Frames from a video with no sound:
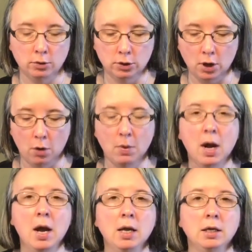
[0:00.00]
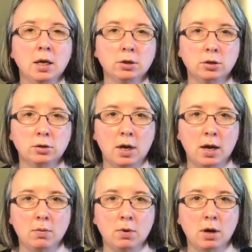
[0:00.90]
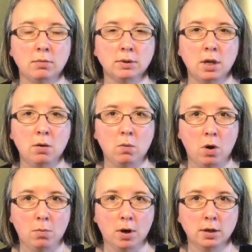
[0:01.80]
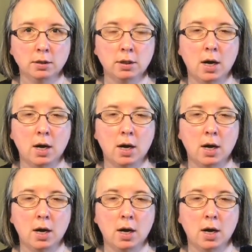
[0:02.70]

So yesterday when I was at Walmart,